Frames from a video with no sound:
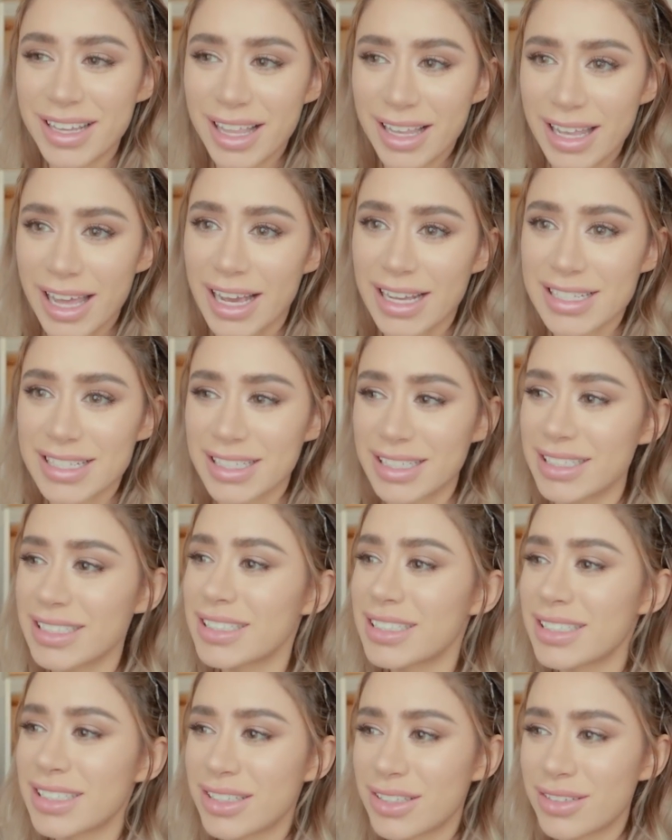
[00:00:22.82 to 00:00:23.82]
Classy.
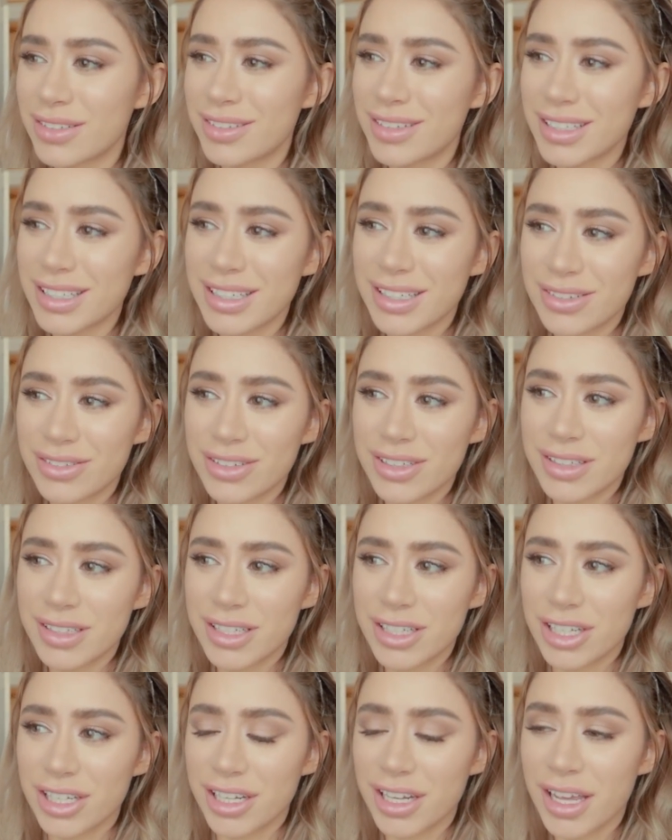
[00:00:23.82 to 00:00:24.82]
Really, really
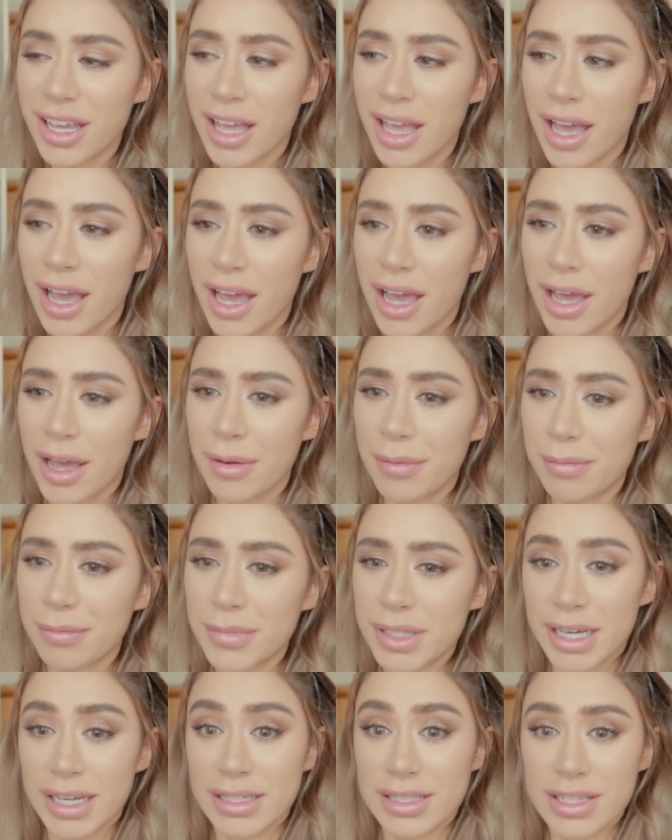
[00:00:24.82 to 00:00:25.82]
good.
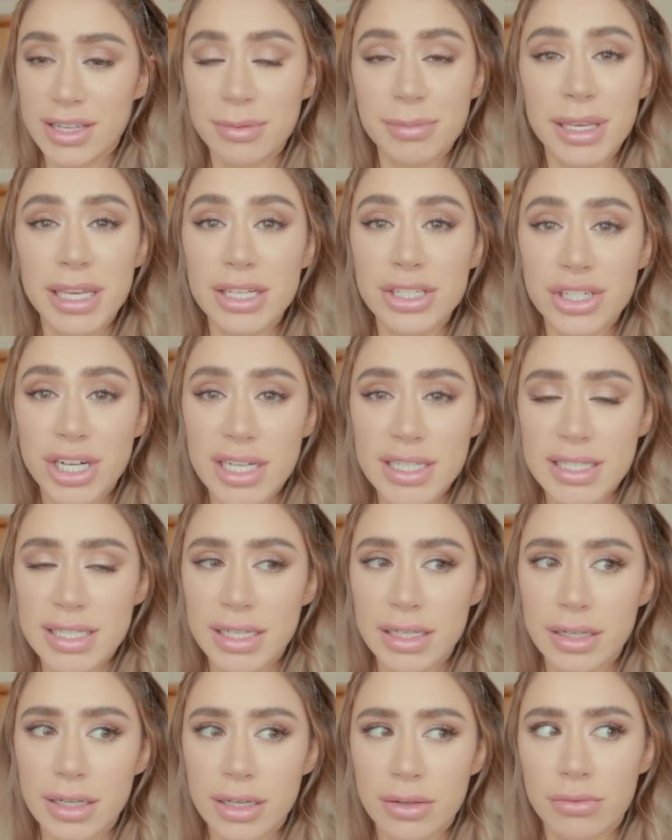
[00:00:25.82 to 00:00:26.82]
Yeah, it's gonna be
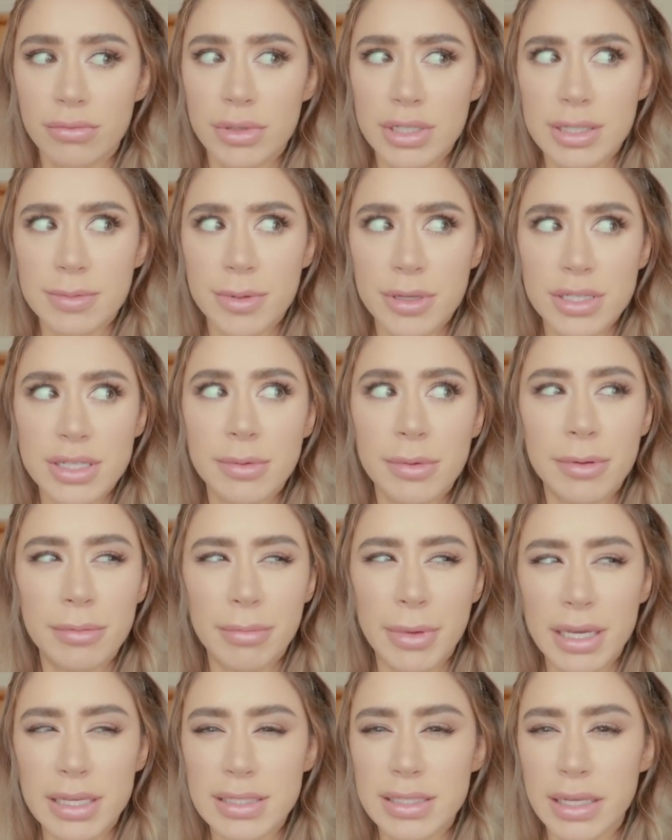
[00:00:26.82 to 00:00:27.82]
interesting. We're supposed to be
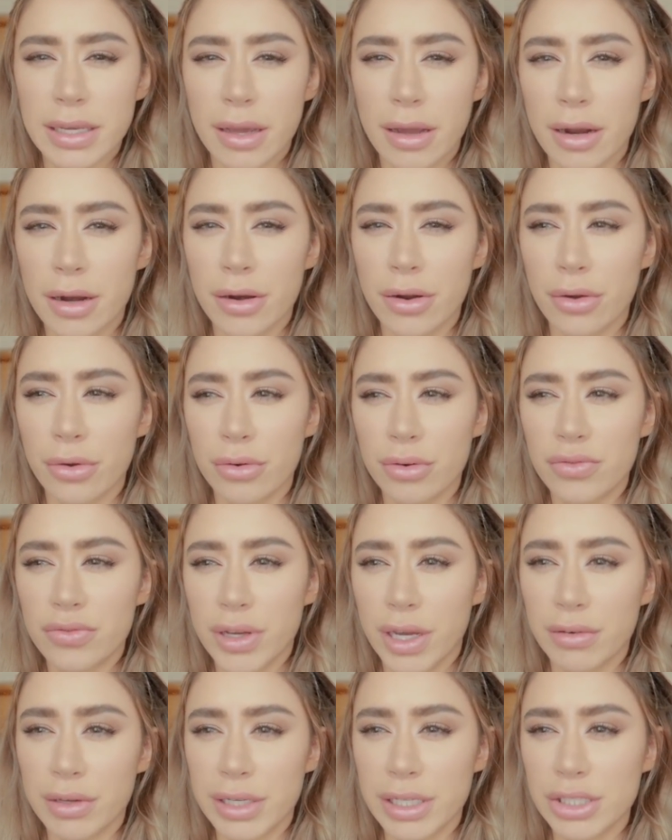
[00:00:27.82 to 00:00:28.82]
mixing our own
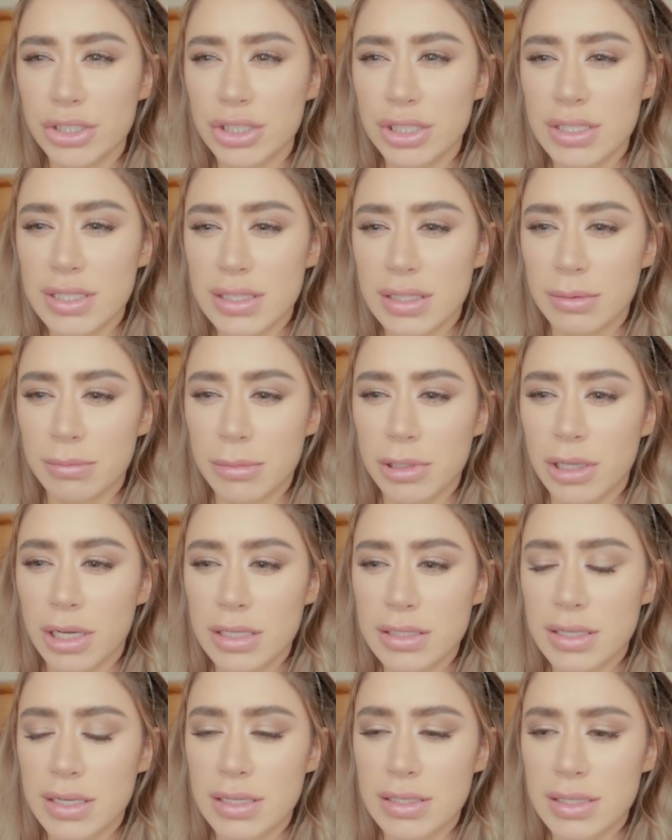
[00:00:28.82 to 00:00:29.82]
foundations, lip
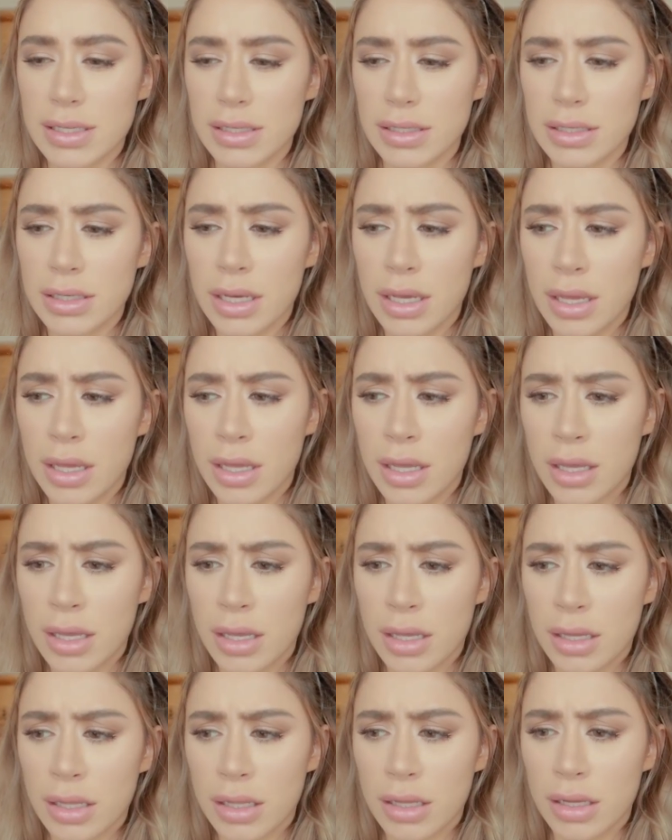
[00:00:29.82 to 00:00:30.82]
glosses, and
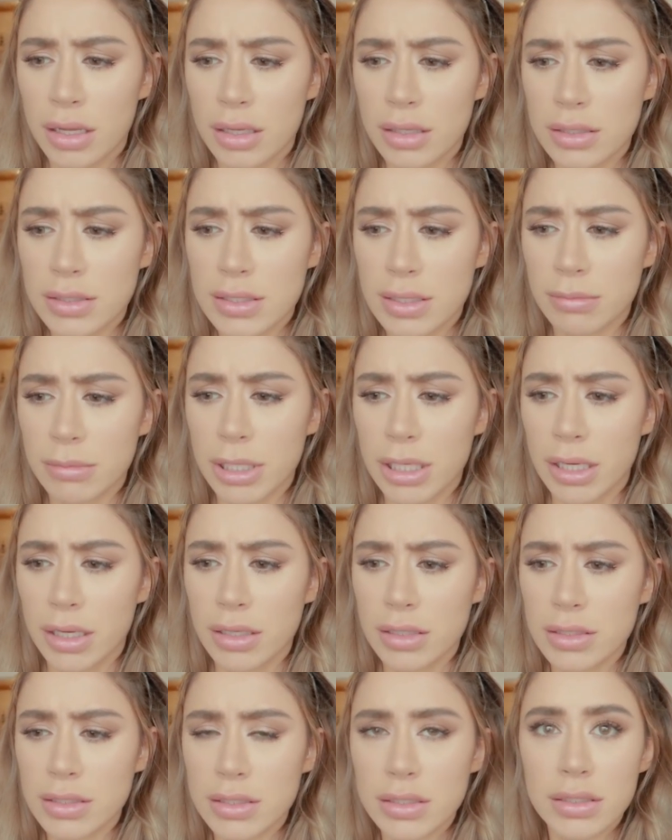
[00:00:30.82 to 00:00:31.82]
something
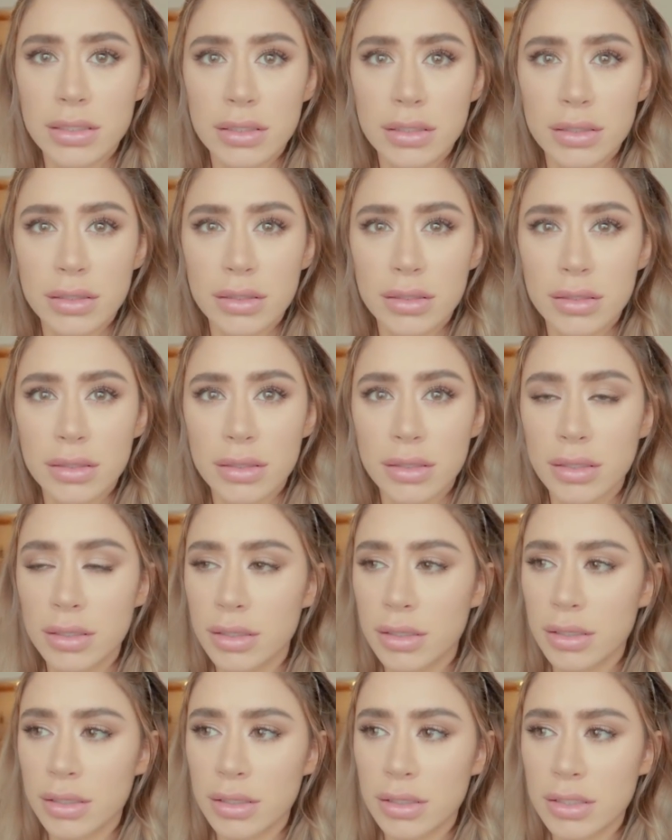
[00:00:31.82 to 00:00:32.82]
else.
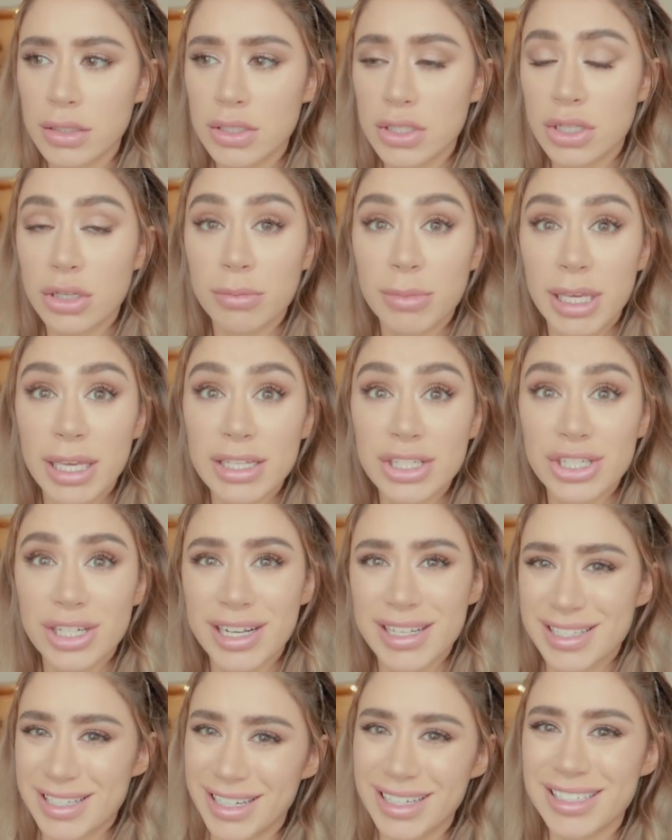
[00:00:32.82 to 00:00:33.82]
It's gonna be
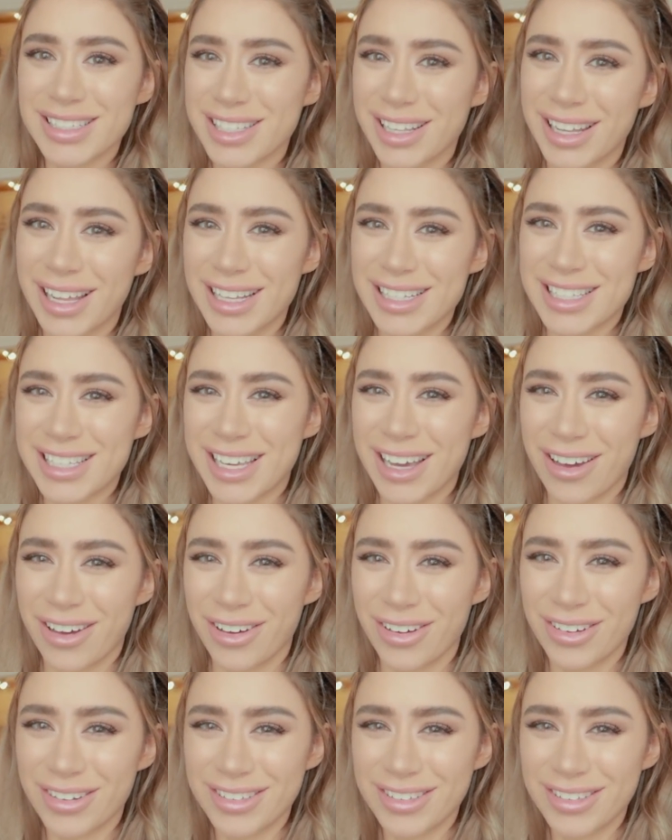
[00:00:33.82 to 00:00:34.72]
interesting, so let's go.